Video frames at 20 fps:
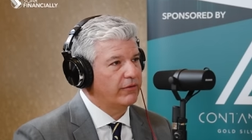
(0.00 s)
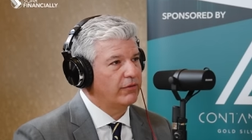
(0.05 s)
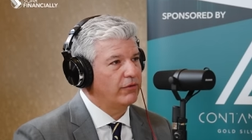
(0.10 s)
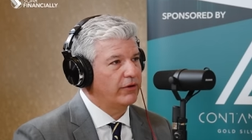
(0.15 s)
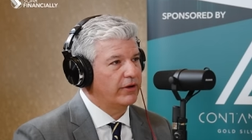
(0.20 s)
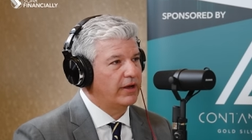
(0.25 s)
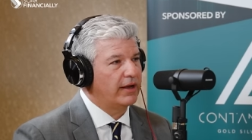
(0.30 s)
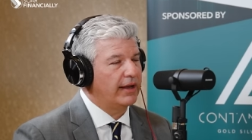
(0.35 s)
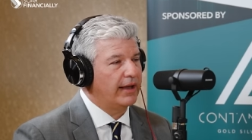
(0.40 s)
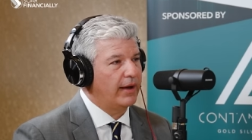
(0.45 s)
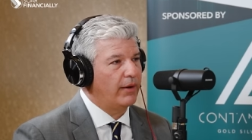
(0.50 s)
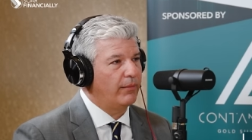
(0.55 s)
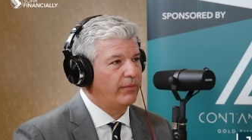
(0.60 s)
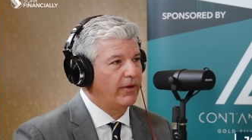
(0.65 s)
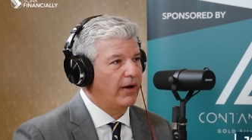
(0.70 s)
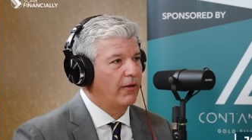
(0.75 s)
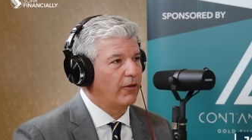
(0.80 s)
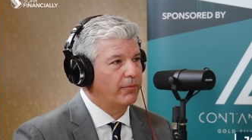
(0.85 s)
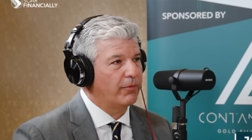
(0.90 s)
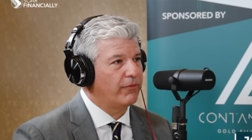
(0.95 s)
that are looking at
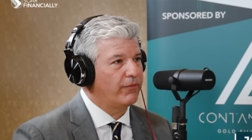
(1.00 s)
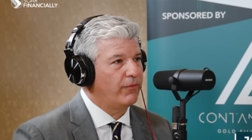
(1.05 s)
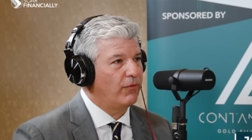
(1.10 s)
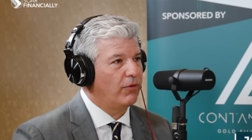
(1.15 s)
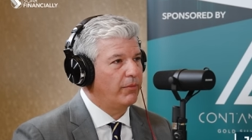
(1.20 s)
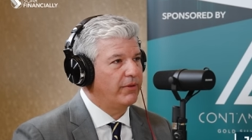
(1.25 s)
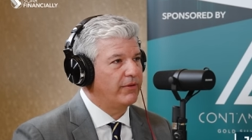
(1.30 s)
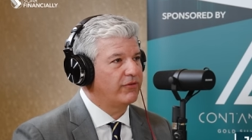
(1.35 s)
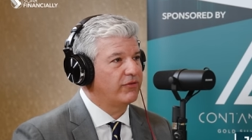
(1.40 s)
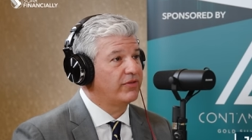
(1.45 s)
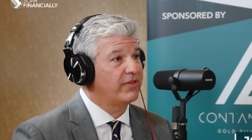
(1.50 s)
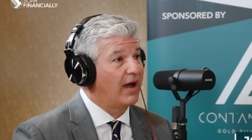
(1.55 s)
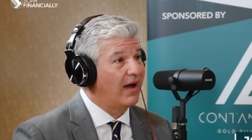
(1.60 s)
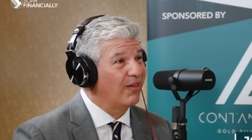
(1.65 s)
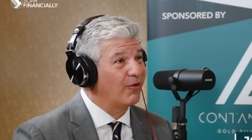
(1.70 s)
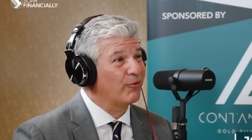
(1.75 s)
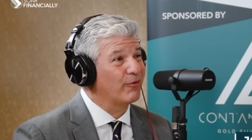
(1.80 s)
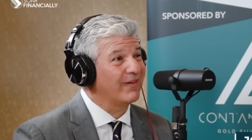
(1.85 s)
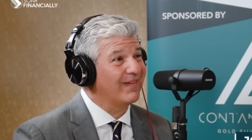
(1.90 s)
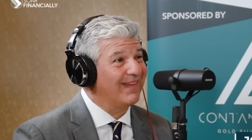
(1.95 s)
dollar performance,
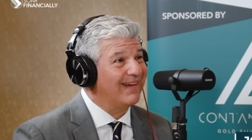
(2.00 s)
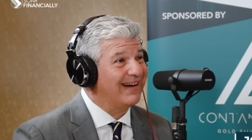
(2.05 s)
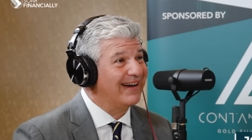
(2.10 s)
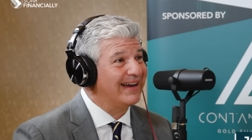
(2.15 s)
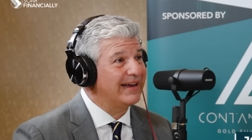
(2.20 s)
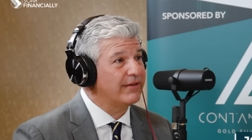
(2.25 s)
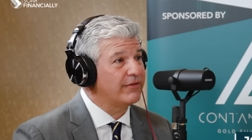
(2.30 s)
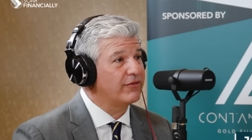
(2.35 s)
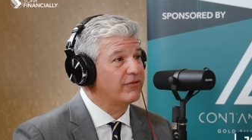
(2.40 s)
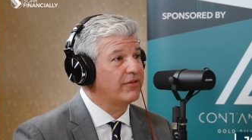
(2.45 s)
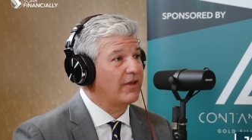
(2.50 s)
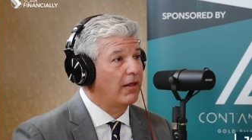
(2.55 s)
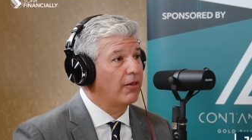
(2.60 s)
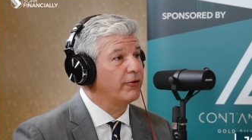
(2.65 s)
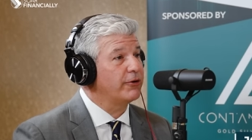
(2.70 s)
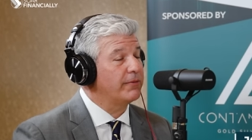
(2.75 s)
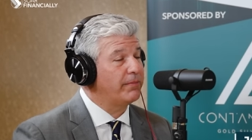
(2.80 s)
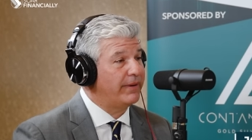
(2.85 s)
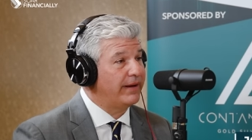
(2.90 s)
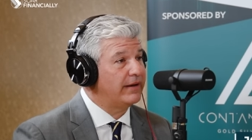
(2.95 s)
dollar reliance,
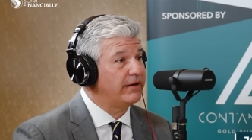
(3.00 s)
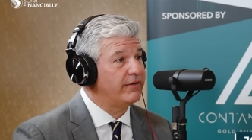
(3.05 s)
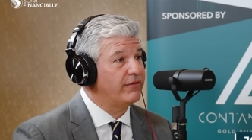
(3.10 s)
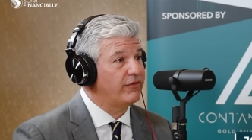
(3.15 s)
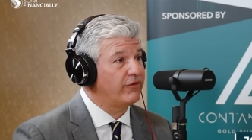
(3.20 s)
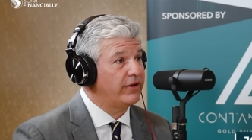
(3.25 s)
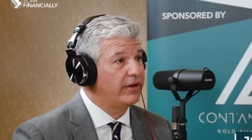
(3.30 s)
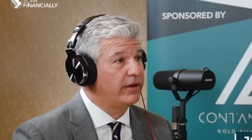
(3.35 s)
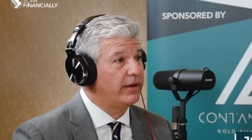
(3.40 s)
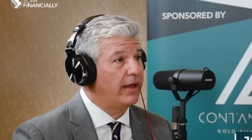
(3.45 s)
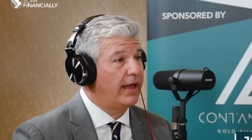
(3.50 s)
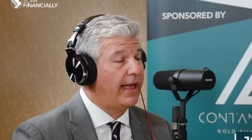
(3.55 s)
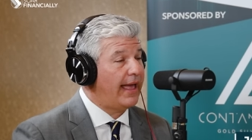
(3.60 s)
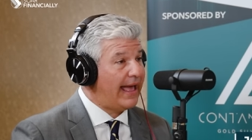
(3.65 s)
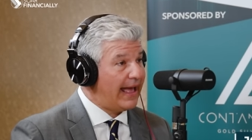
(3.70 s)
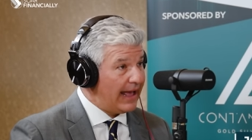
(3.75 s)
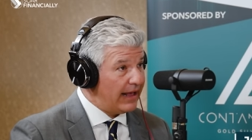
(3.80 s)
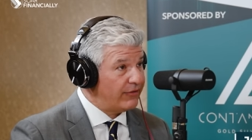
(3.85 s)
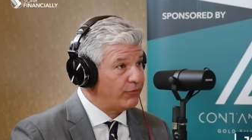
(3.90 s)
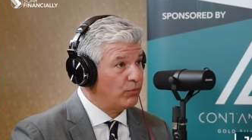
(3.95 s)
dollar dependency,
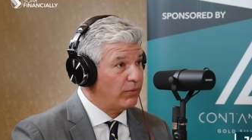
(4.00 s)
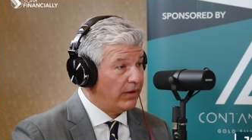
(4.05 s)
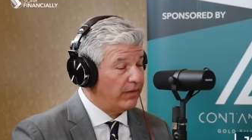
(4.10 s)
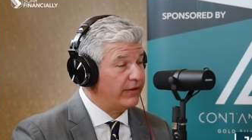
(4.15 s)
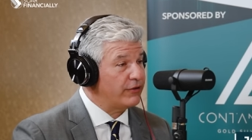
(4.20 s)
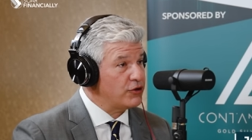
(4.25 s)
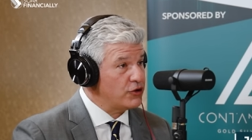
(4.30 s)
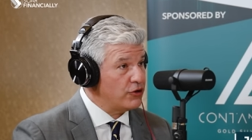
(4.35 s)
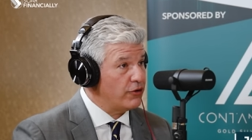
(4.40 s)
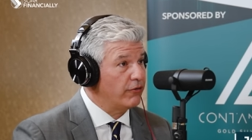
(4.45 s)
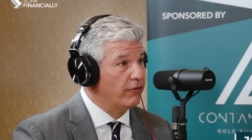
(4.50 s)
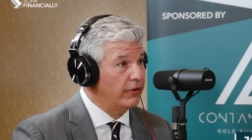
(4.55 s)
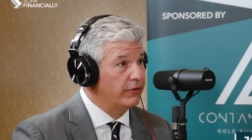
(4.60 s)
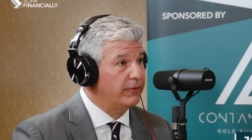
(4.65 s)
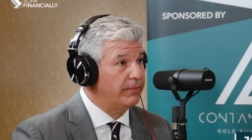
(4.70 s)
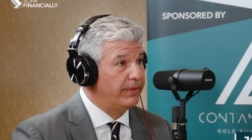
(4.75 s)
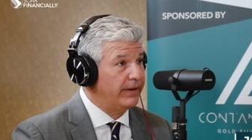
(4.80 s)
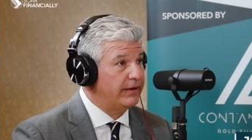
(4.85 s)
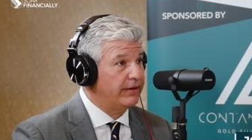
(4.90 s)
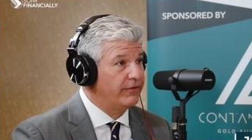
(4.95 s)
as well as euro
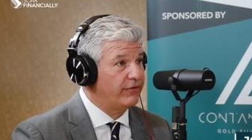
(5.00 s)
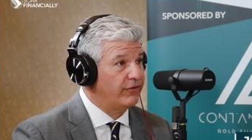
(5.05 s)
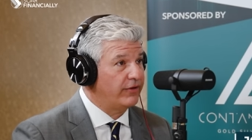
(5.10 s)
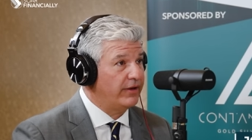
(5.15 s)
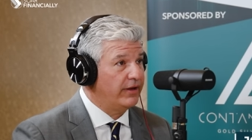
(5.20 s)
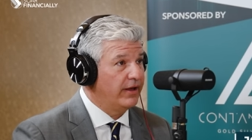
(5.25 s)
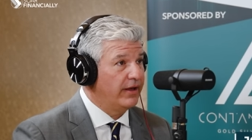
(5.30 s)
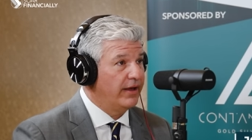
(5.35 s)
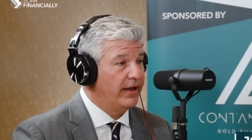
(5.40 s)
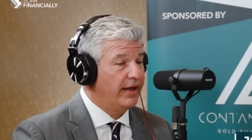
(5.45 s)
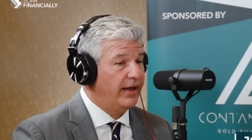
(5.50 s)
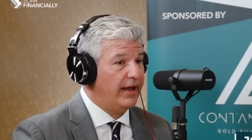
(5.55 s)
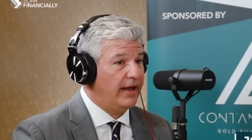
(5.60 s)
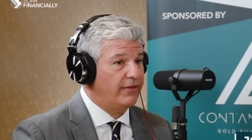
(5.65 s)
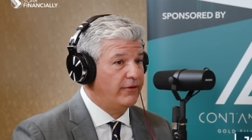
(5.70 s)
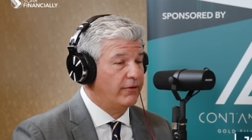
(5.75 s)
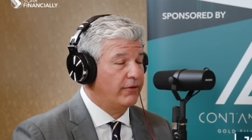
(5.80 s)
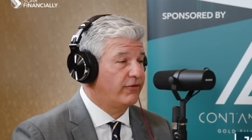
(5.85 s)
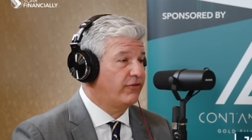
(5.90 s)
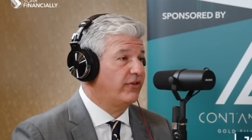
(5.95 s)
dependency.
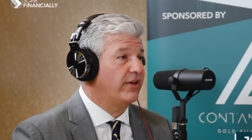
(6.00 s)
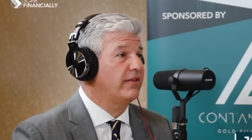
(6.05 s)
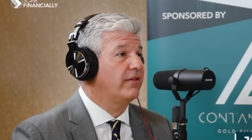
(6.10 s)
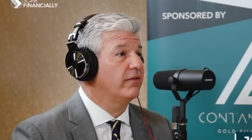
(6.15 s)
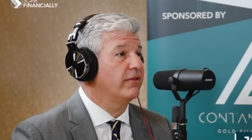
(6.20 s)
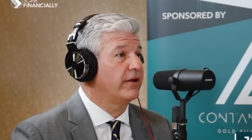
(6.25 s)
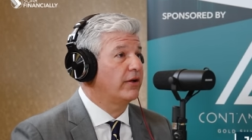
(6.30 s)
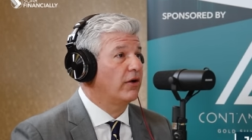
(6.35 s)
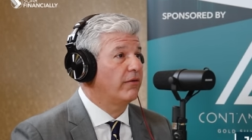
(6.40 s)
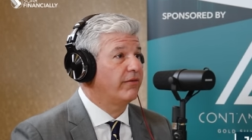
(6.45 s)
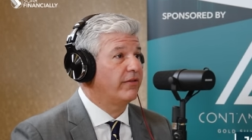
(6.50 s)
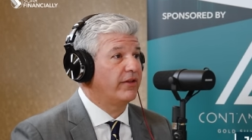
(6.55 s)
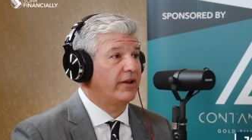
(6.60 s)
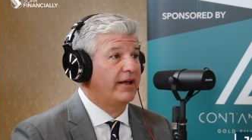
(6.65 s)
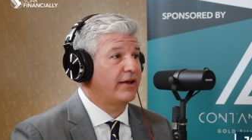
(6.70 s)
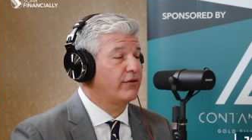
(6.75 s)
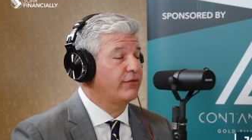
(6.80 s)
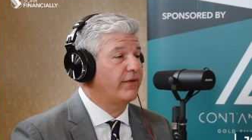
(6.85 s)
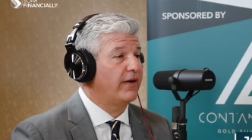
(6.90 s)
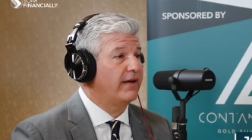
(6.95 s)
And they're signaling over the
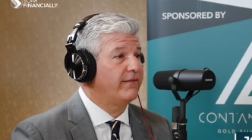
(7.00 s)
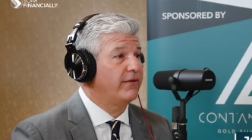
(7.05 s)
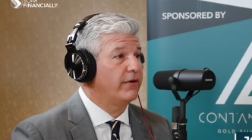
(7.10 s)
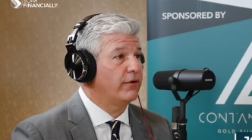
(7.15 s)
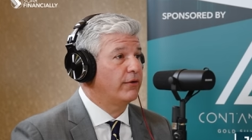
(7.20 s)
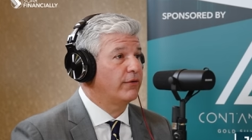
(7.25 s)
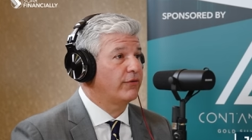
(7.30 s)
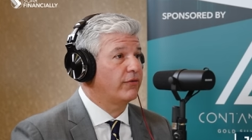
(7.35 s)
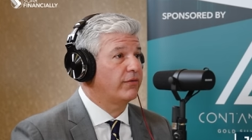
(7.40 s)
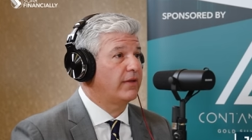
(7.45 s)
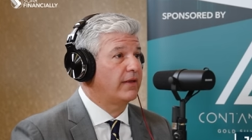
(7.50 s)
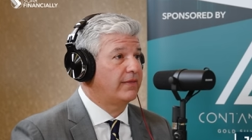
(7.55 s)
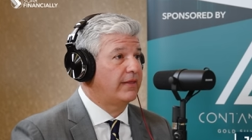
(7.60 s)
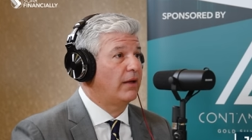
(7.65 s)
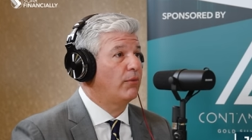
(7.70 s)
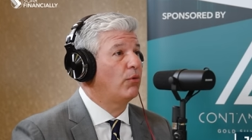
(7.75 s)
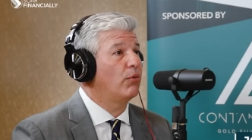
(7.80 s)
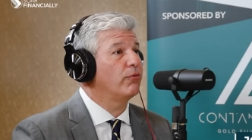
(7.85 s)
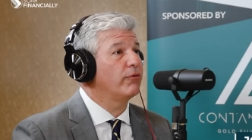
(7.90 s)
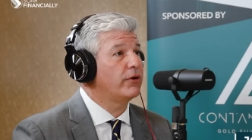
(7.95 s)
next 5 years that
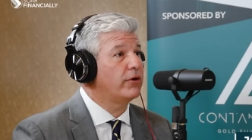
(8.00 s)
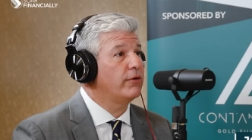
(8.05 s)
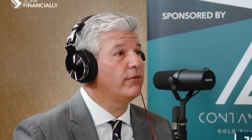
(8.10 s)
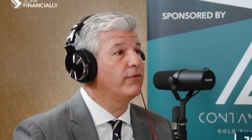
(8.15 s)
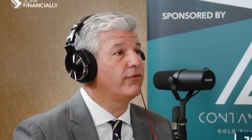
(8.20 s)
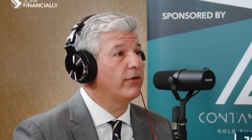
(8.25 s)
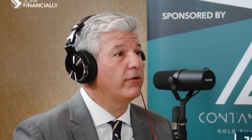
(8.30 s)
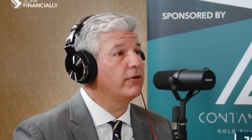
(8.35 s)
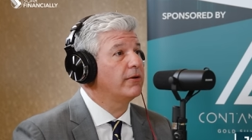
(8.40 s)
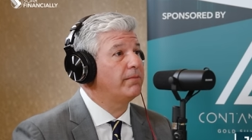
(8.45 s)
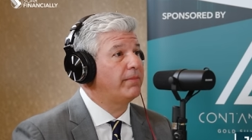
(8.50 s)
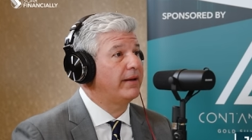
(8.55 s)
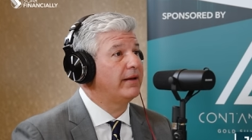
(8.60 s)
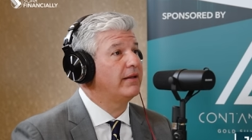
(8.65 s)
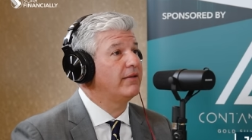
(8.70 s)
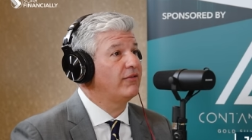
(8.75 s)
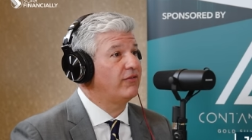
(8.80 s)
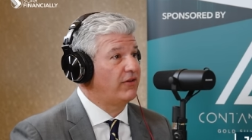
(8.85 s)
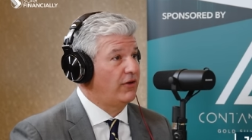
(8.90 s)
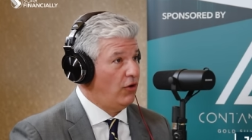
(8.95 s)
they will reduce their
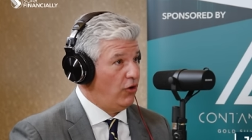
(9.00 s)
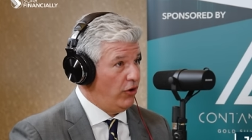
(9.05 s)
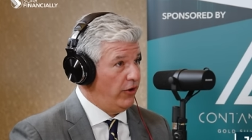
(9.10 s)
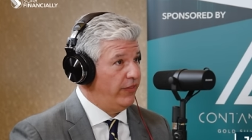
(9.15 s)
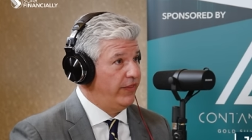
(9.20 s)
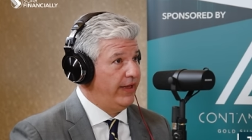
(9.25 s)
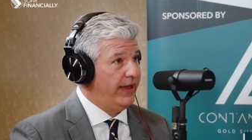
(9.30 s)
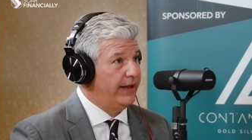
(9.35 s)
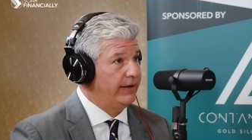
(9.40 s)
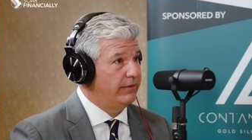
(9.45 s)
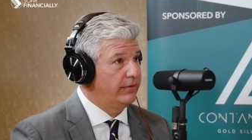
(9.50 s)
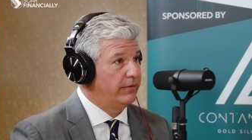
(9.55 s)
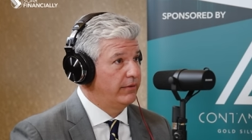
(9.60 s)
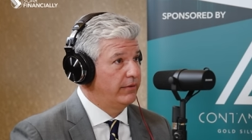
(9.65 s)
dependency on that.